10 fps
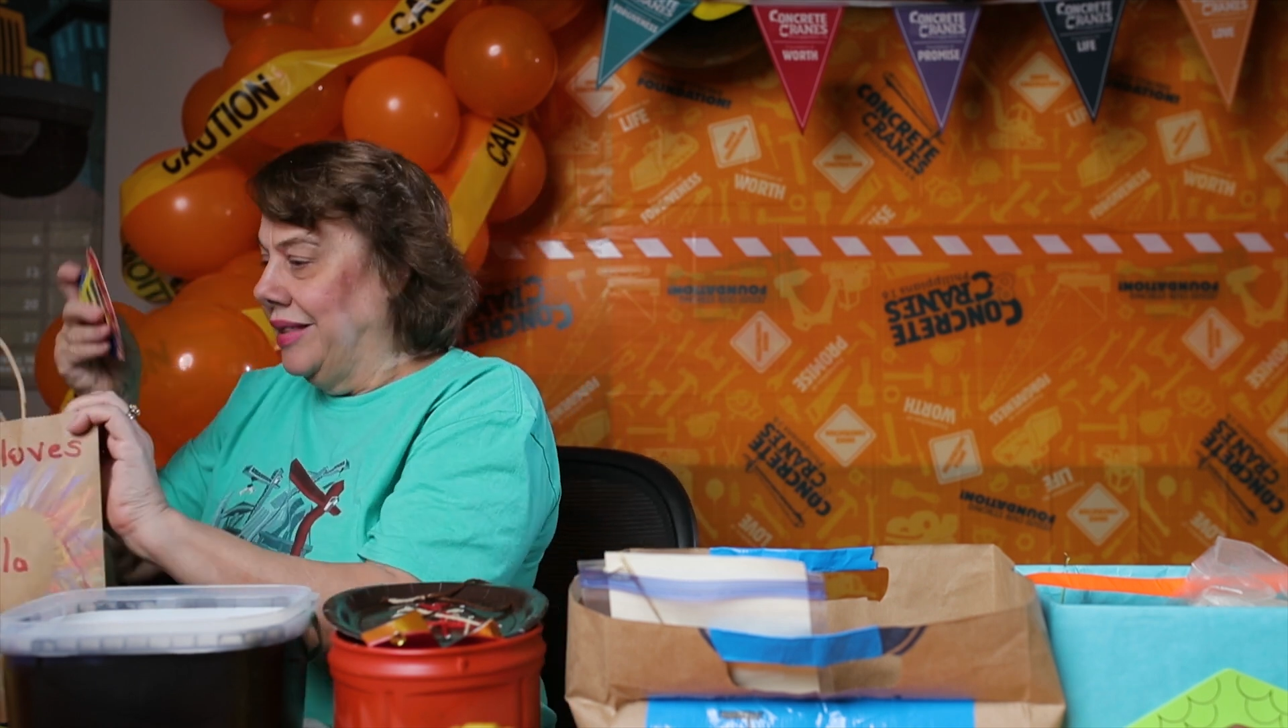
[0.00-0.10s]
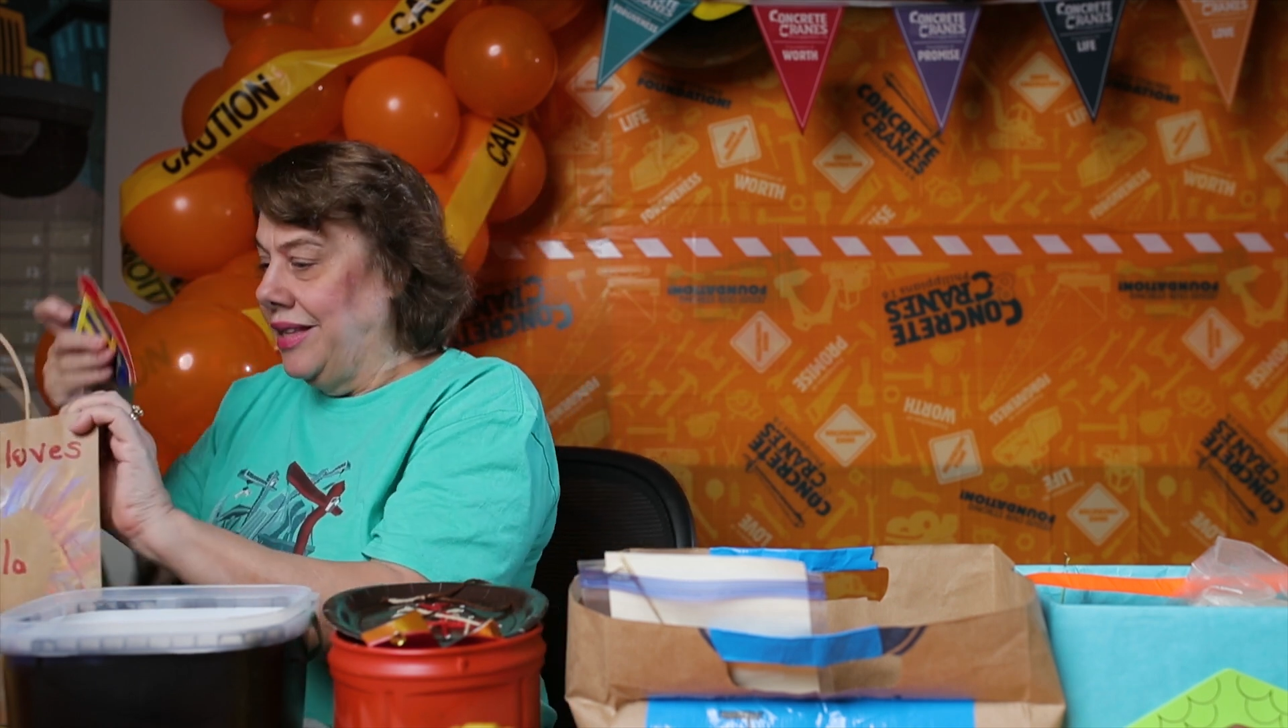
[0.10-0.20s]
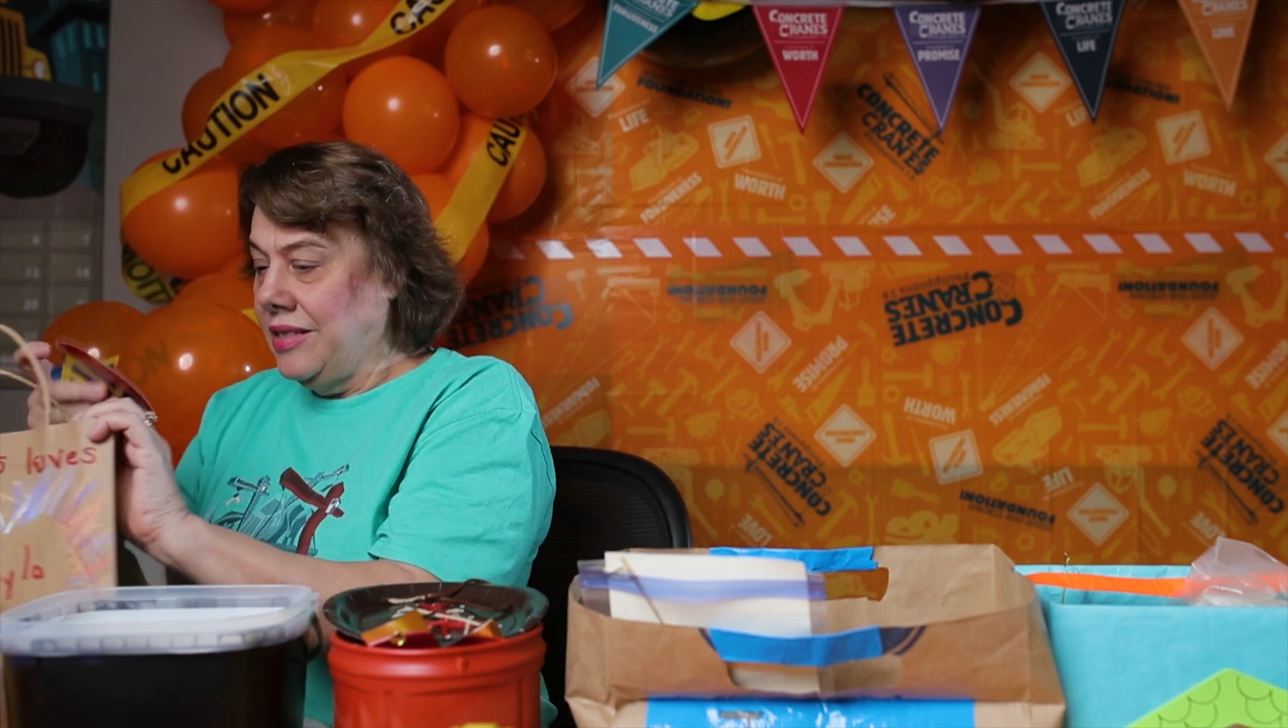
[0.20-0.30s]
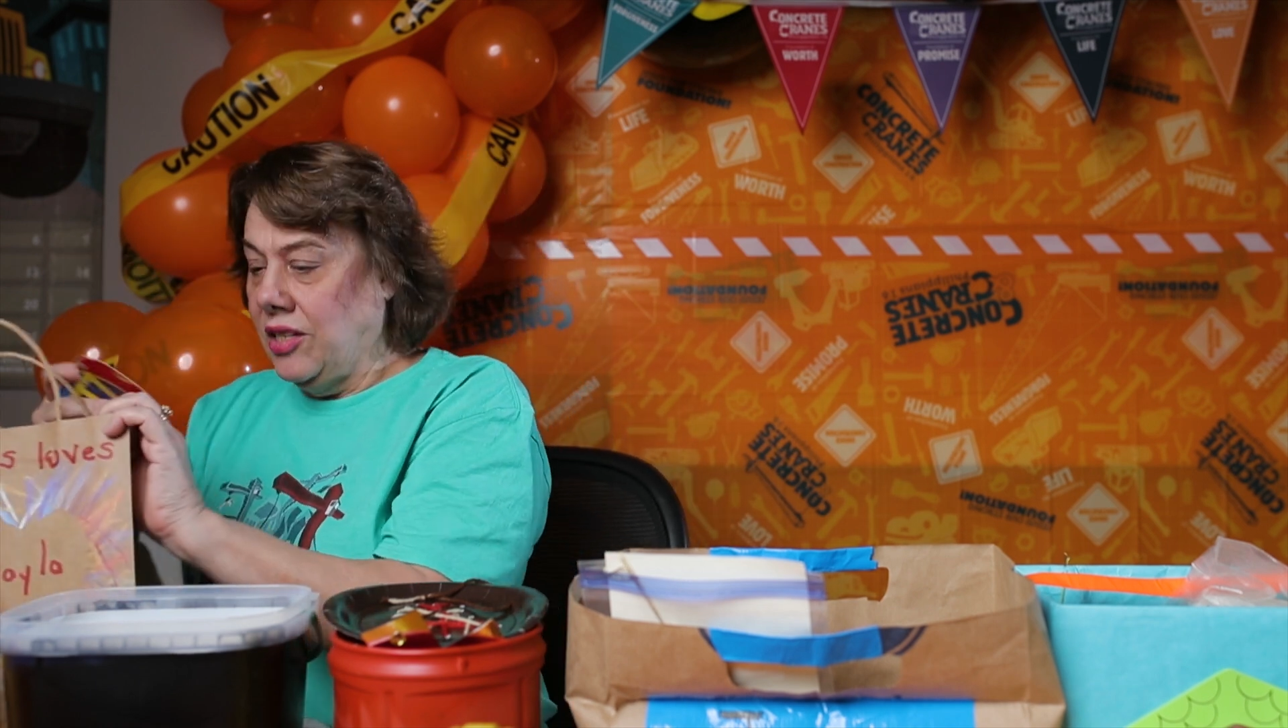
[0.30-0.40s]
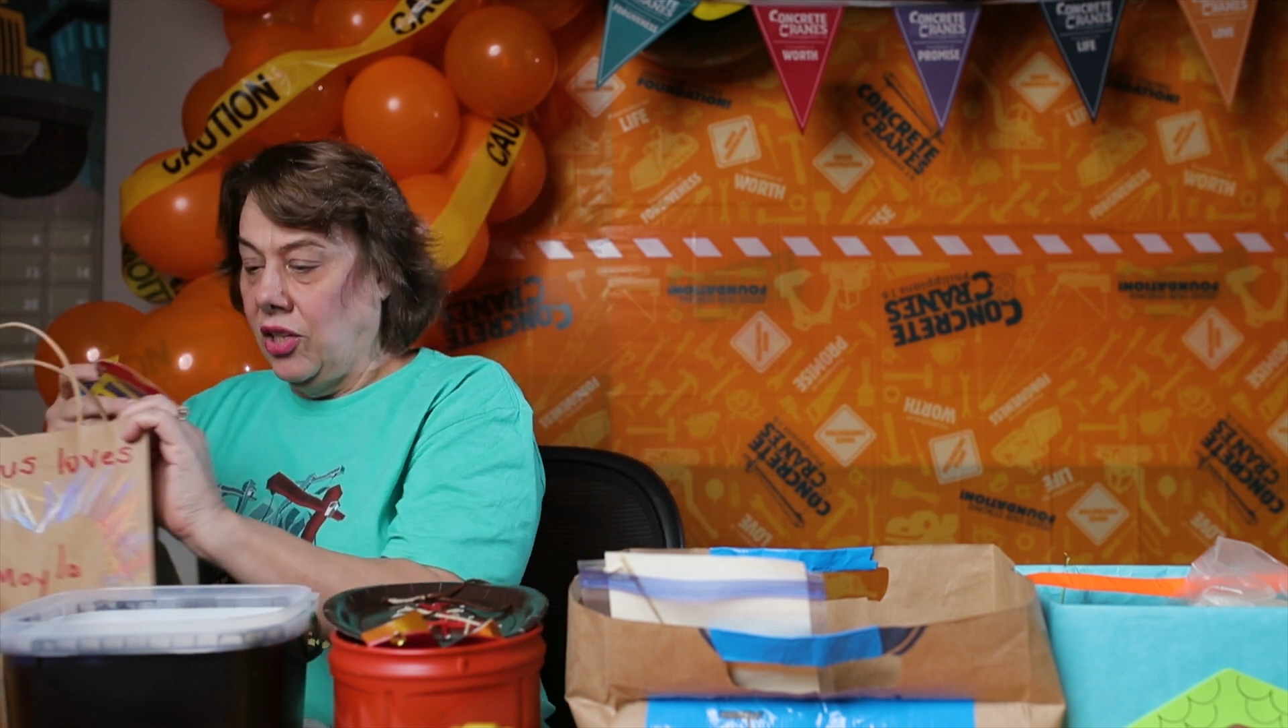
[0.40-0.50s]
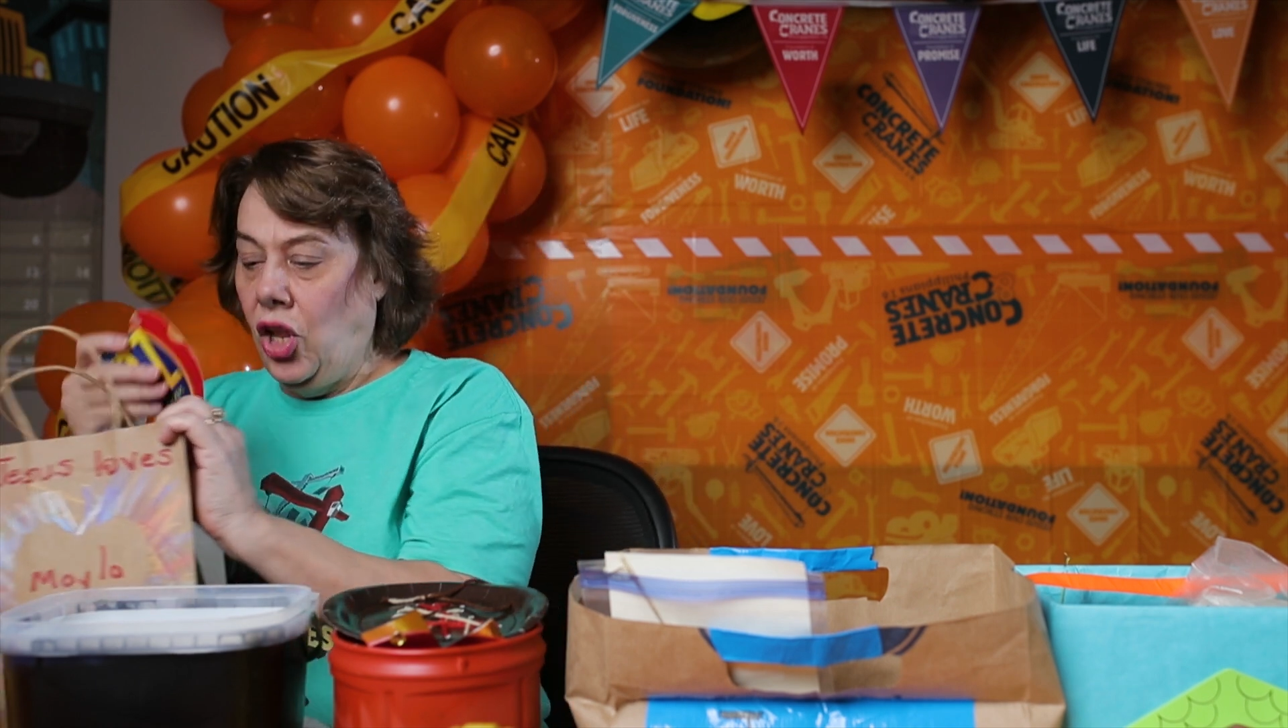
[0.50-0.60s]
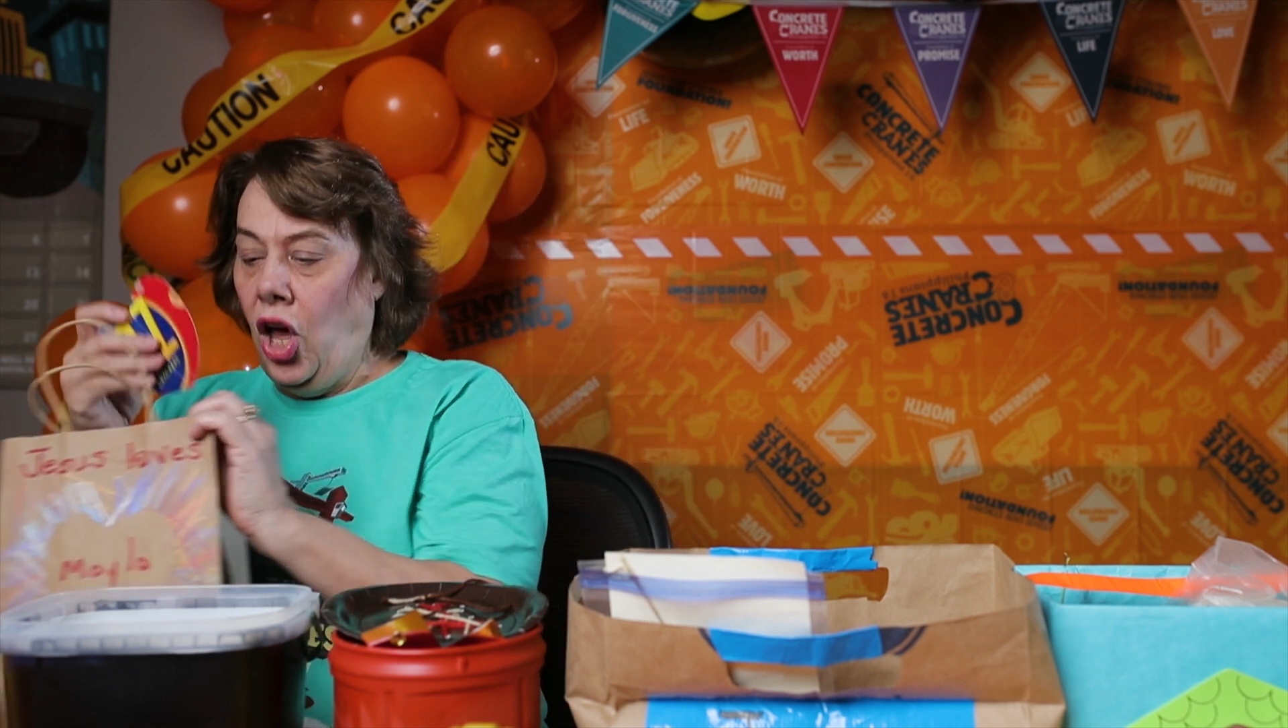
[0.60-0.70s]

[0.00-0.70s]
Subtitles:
this little